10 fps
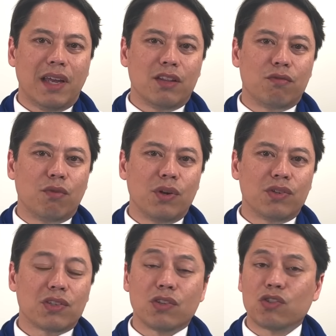the voice,
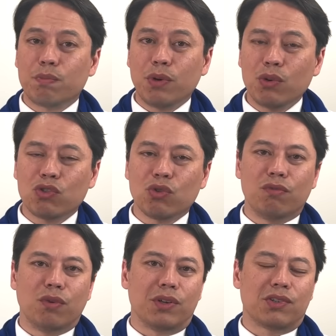the spiritual
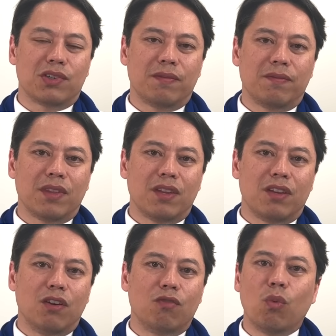voice
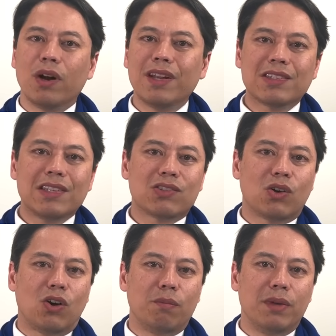of what does this
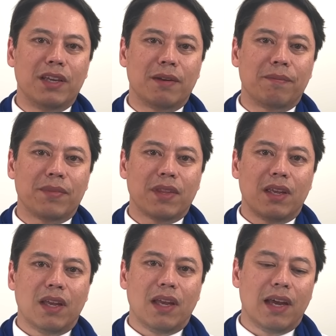all mean?
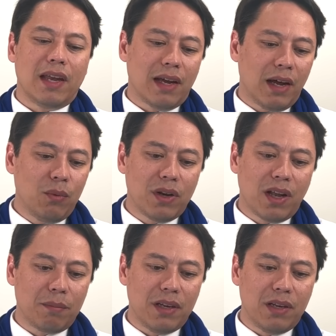And I would
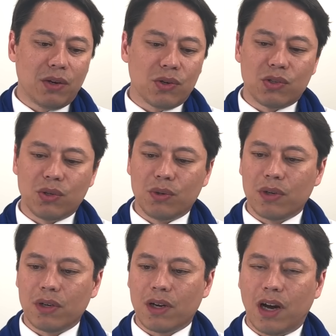not be here to
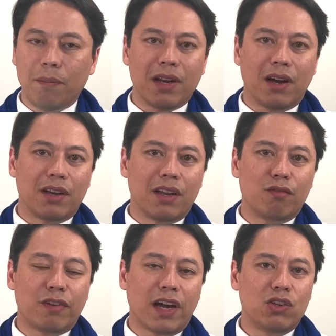comment on it. In
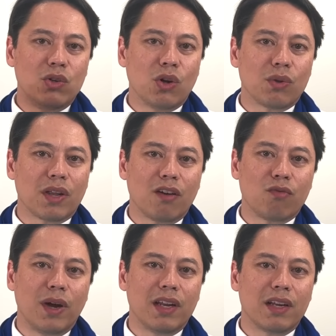fact, you know that I've
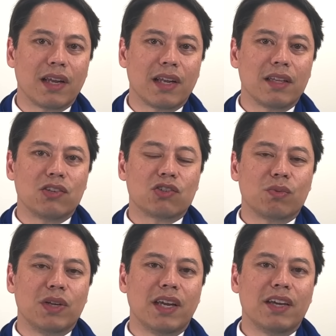waited at least
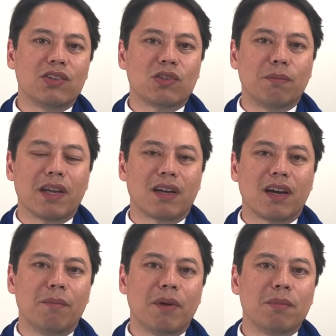3 days to make a
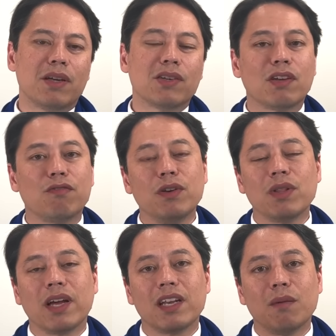comment, because I feel
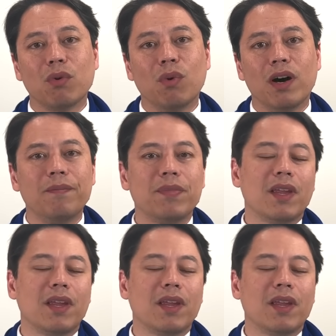like, number one,